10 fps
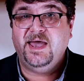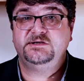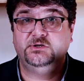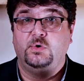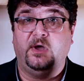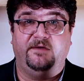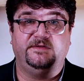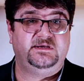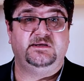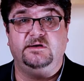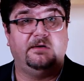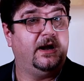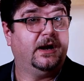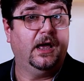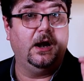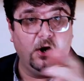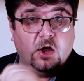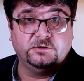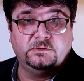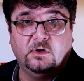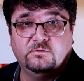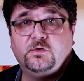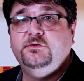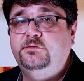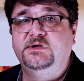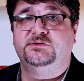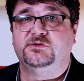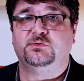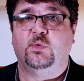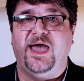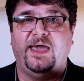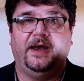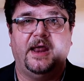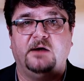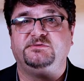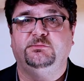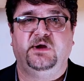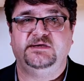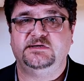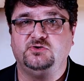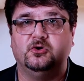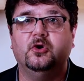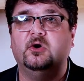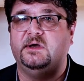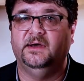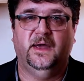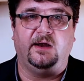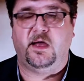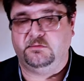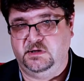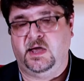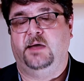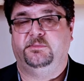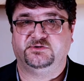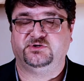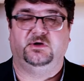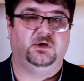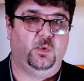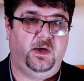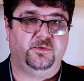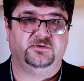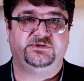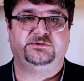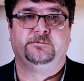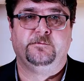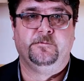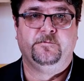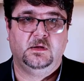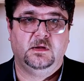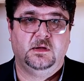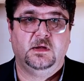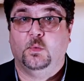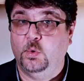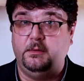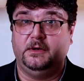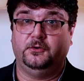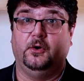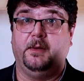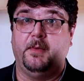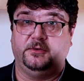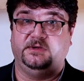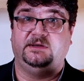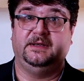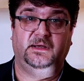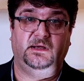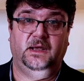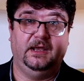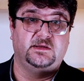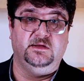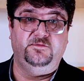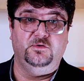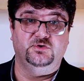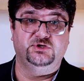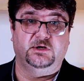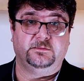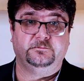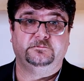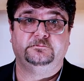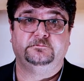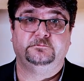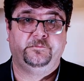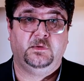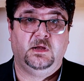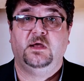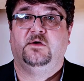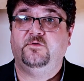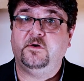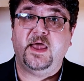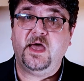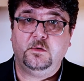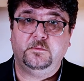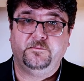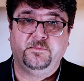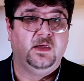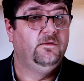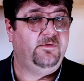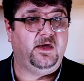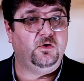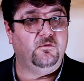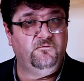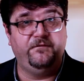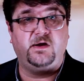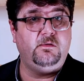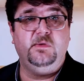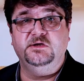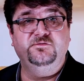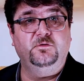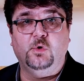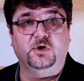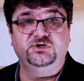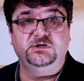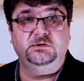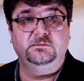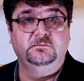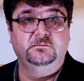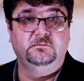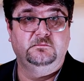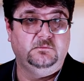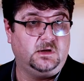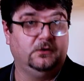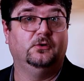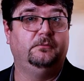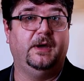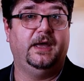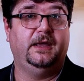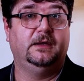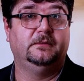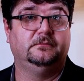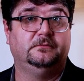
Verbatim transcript: As you have seen, there are a lot of good reasons why an arms race is ongoing around the hypersonic weapons. We will talk about it in the future. For now, thank you very much for watching and goodbye.